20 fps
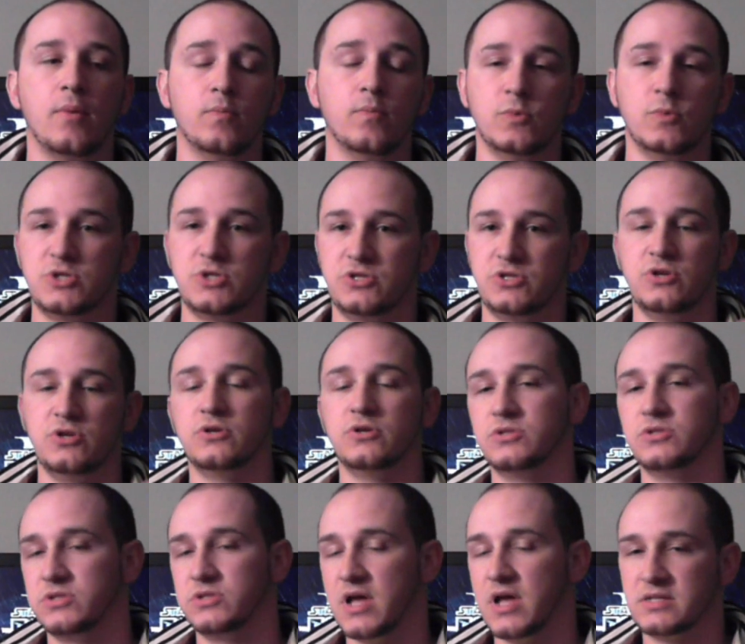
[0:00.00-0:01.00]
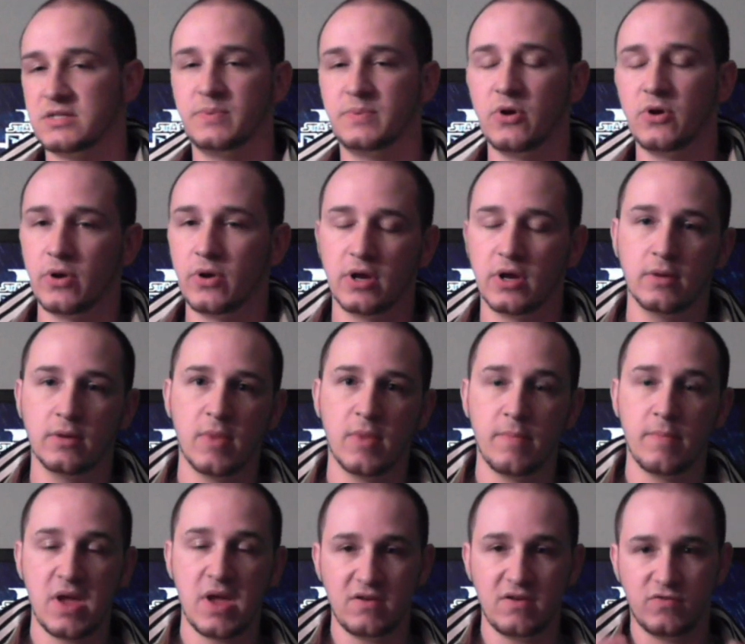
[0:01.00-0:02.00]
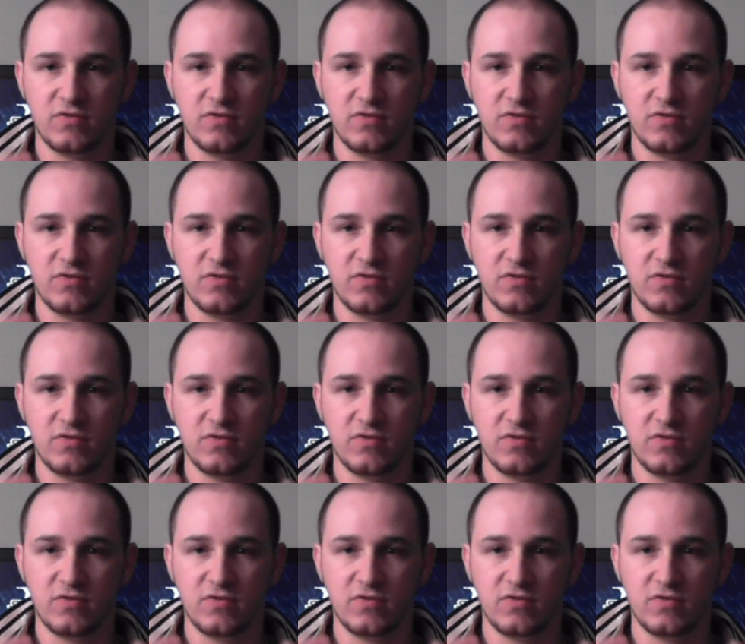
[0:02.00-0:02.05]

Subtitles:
which, you know, a lot's been going on. My main